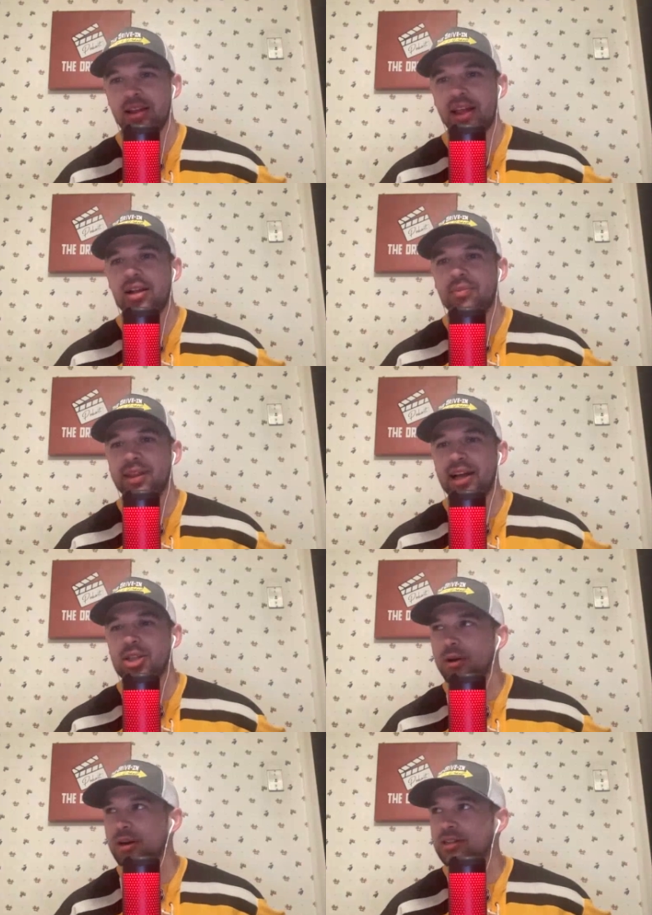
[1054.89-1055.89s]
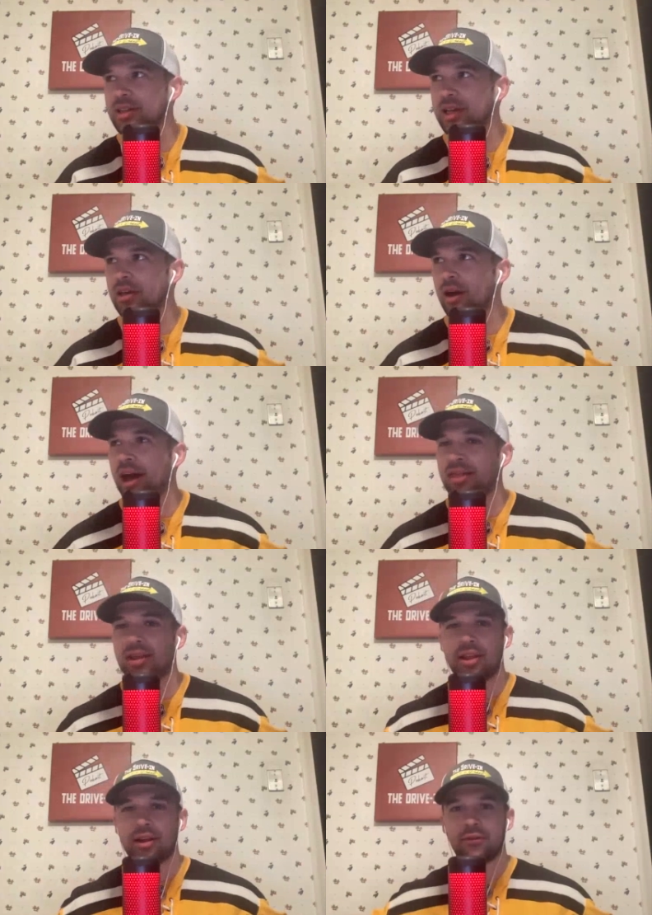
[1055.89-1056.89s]
like that, but that's where it's like I
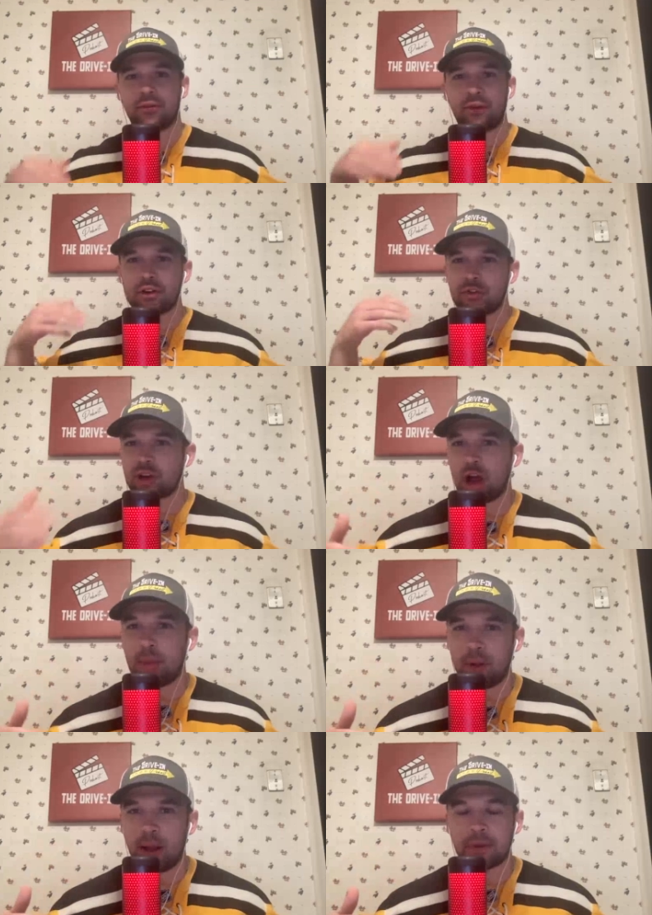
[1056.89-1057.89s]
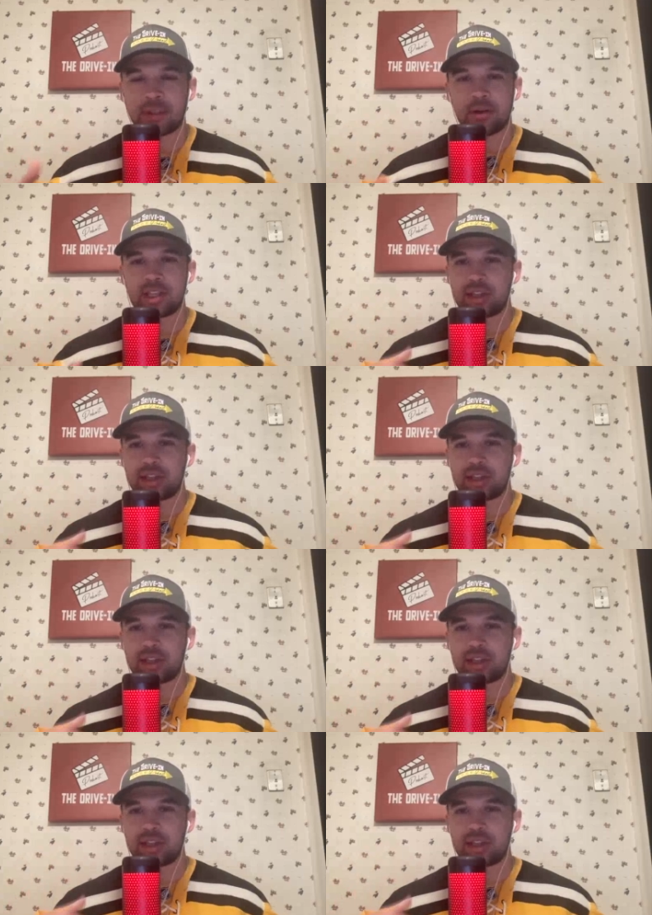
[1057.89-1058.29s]
think the first couple episodes,